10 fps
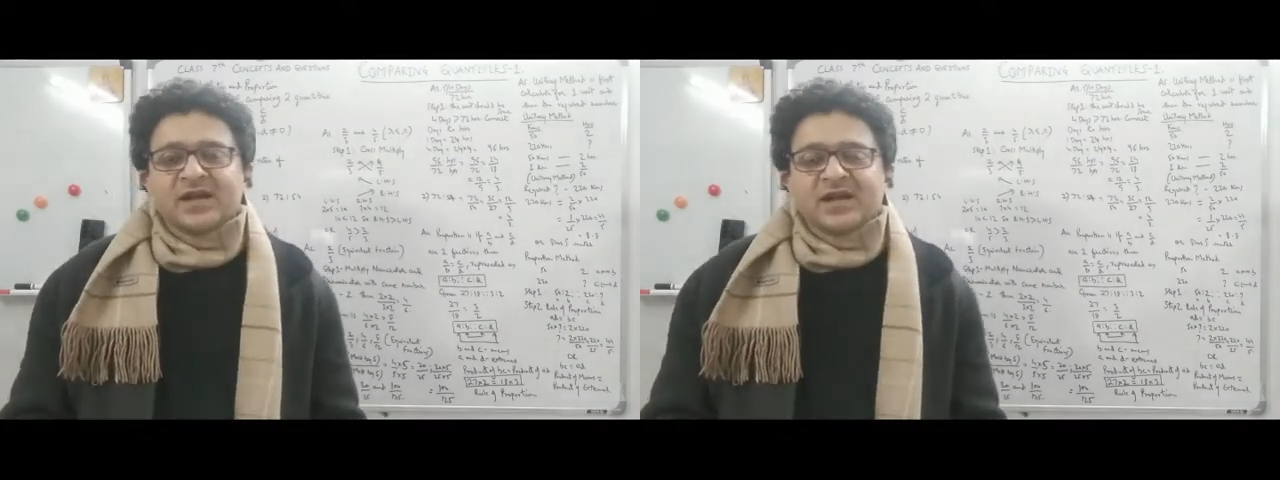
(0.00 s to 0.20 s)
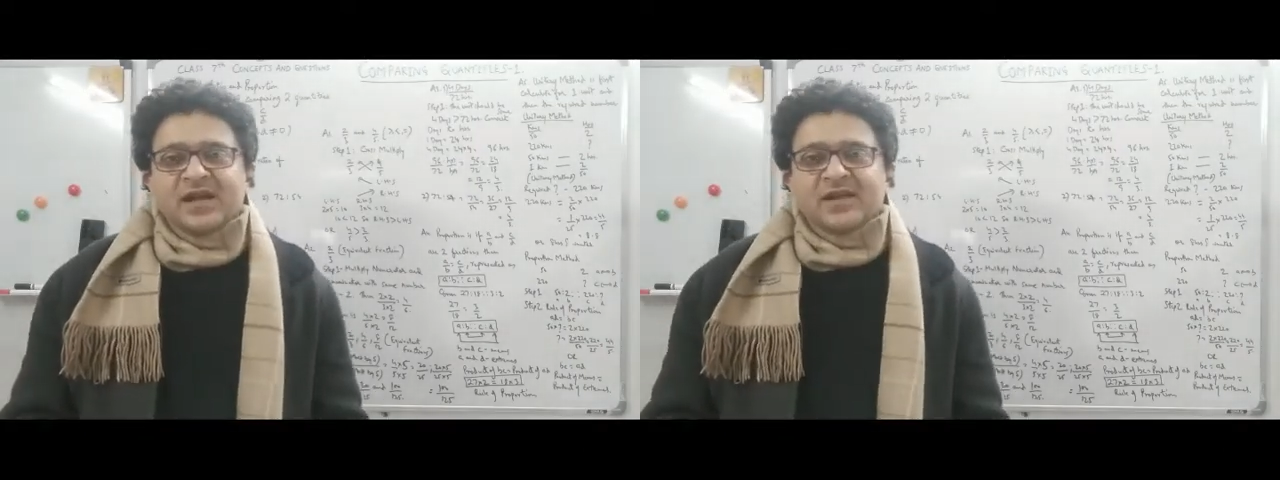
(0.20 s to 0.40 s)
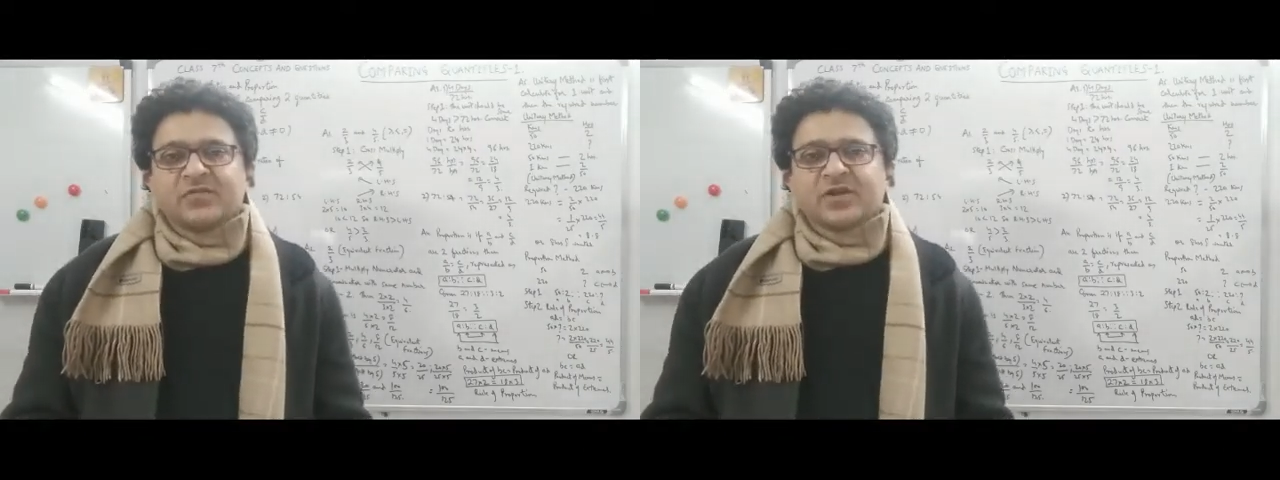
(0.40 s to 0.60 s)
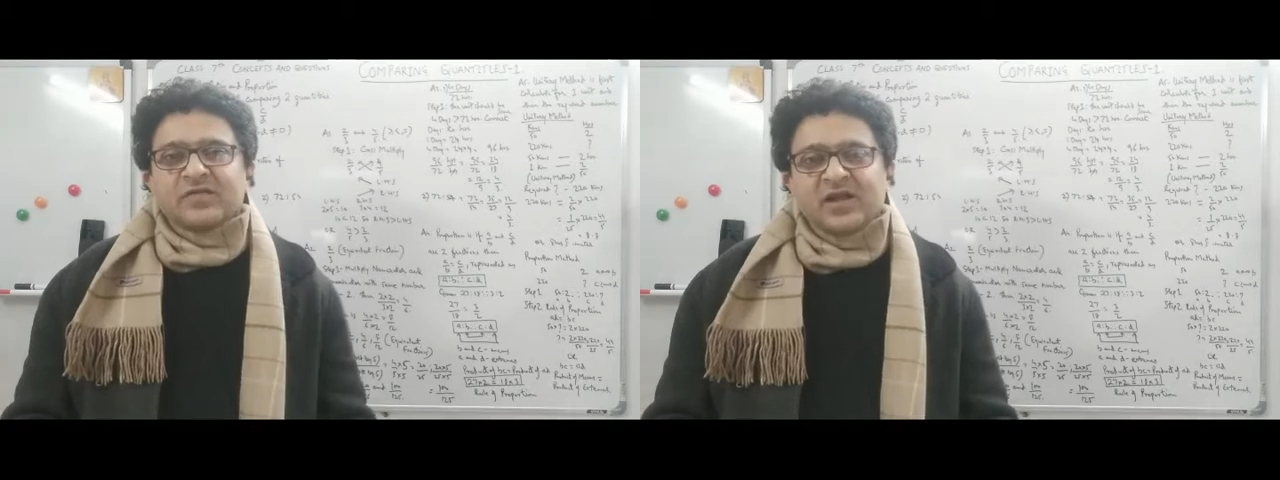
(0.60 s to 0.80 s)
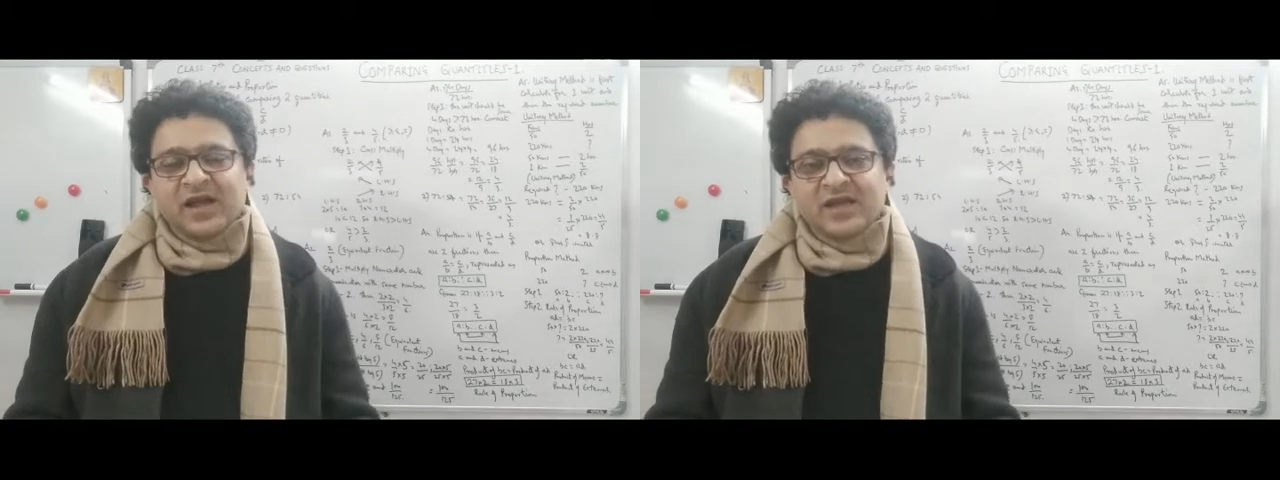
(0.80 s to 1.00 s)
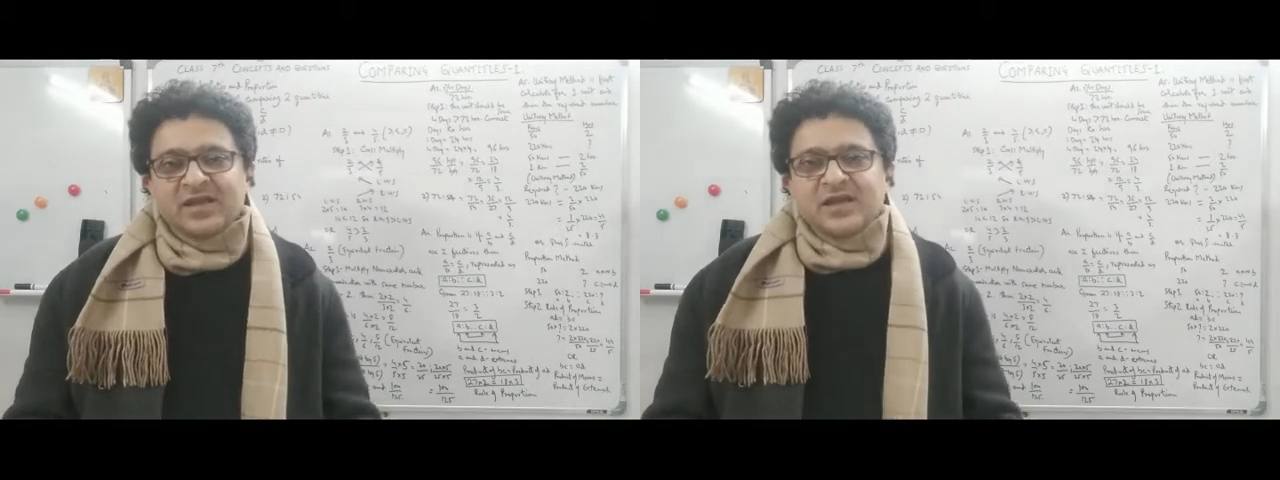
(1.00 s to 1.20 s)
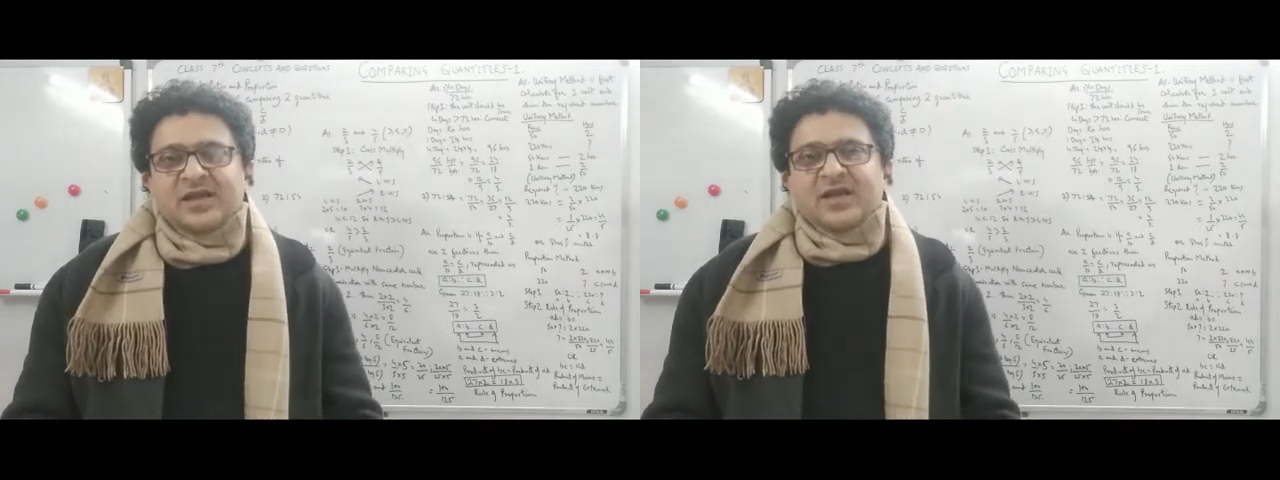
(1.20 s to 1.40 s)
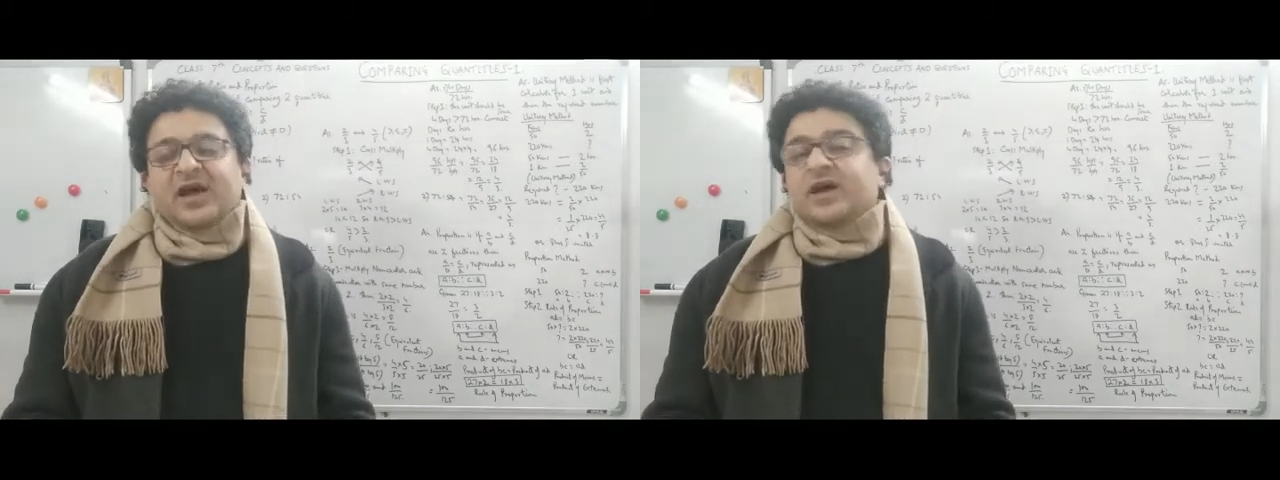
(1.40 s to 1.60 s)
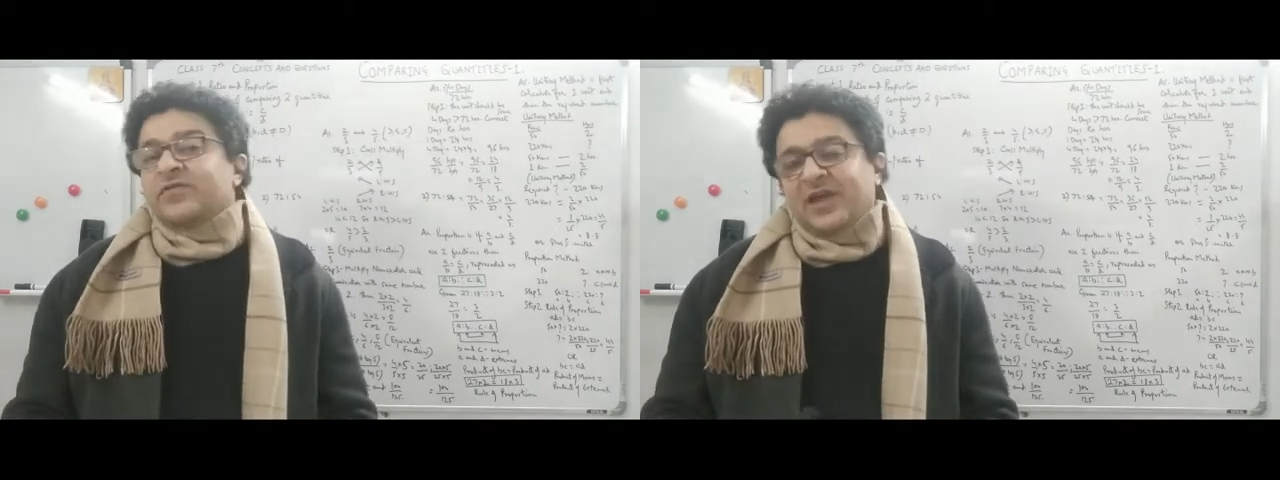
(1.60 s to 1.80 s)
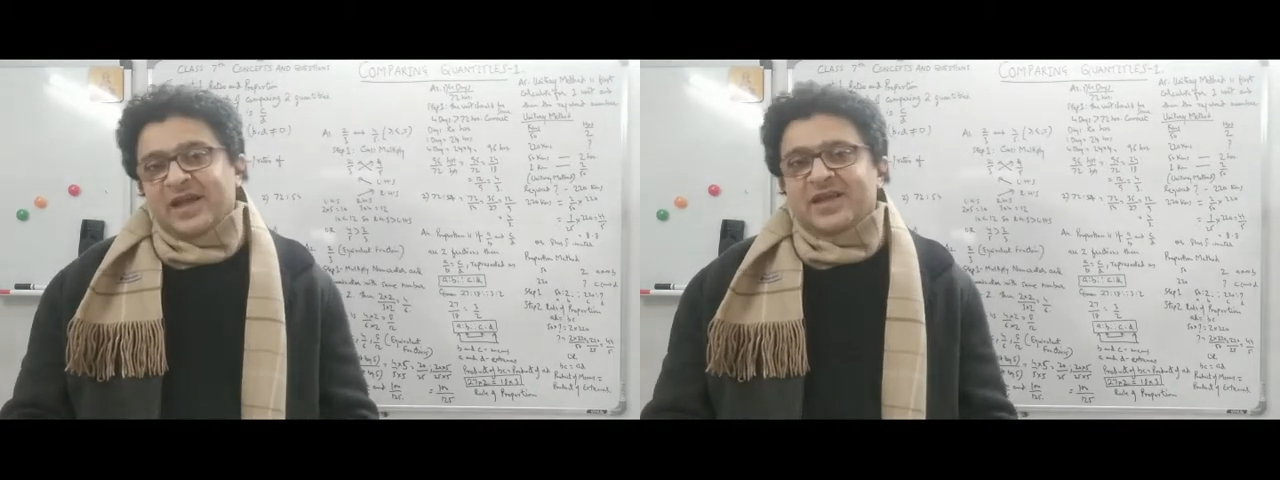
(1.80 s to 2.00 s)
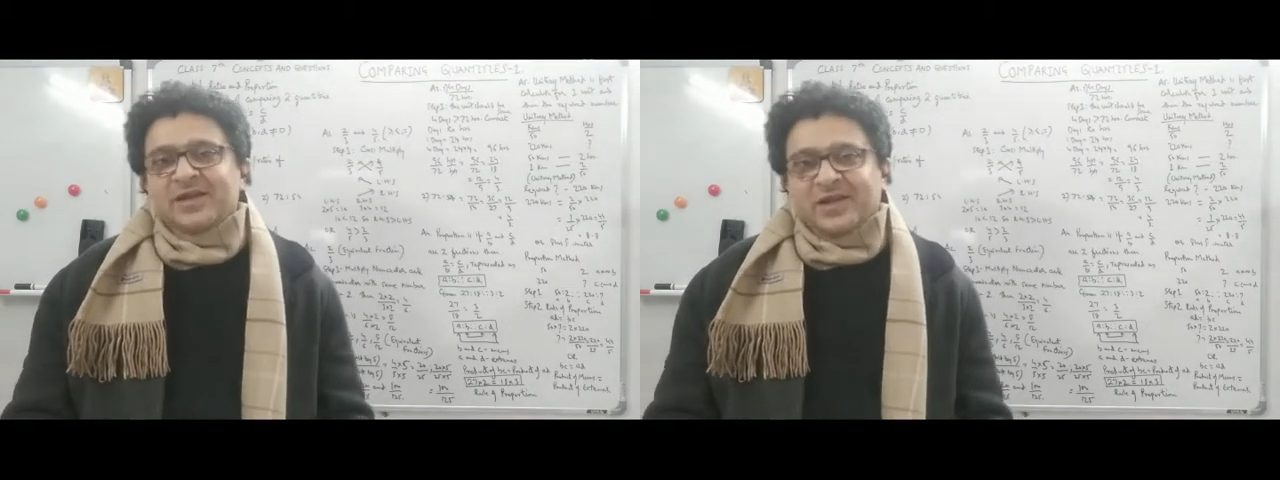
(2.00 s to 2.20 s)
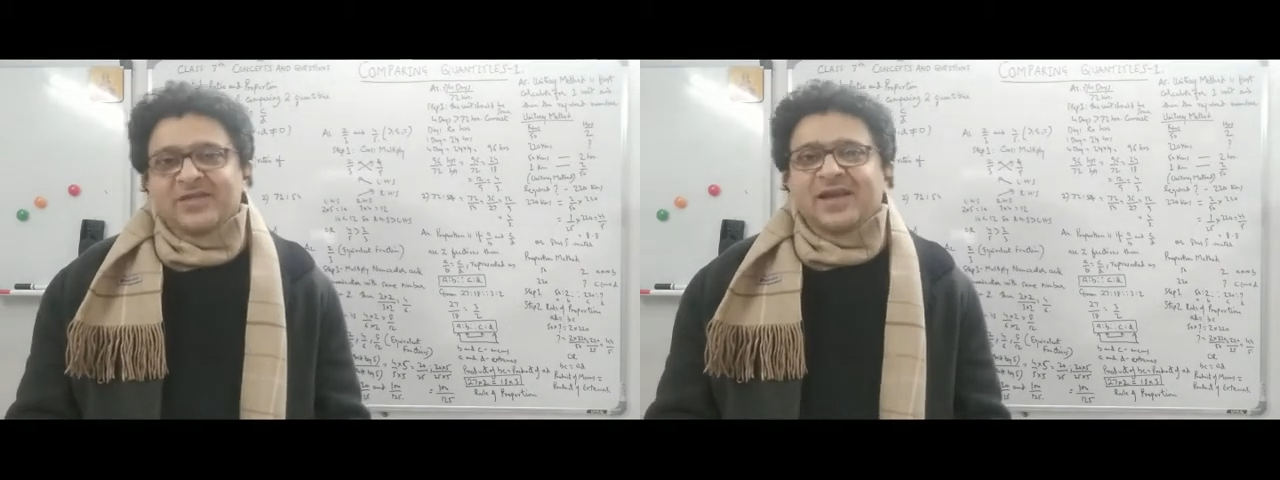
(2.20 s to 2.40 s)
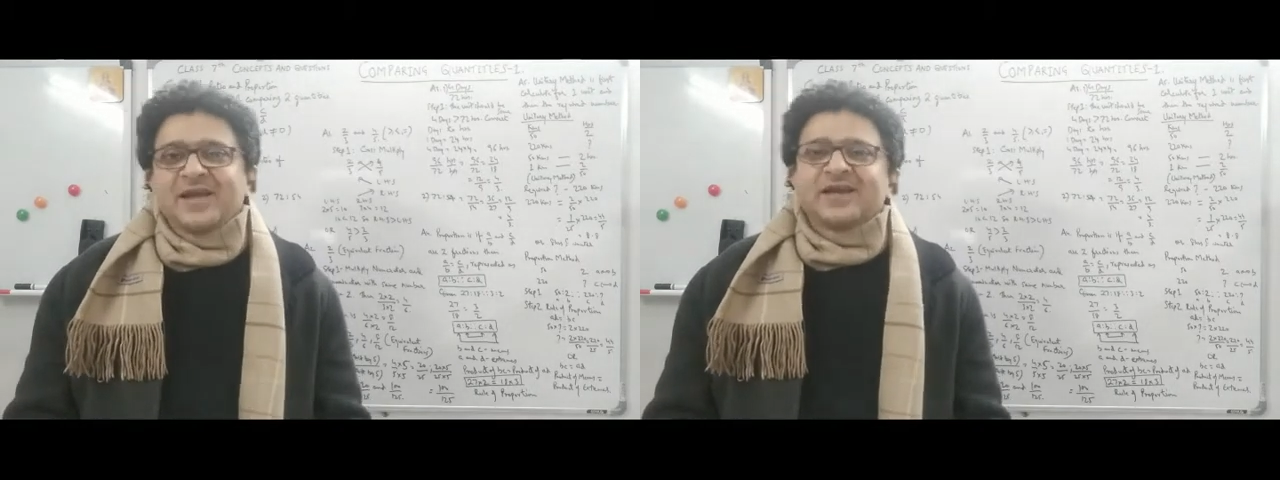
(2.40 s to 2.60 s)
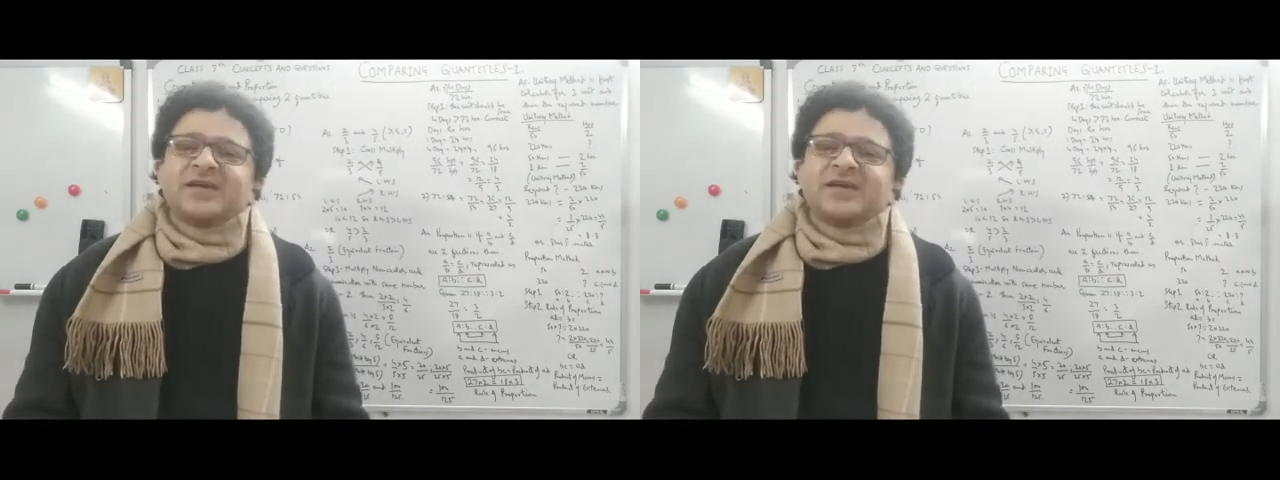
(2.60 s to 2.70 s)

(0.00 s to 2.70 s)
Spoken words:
And if you give a like, if you like it, give a like,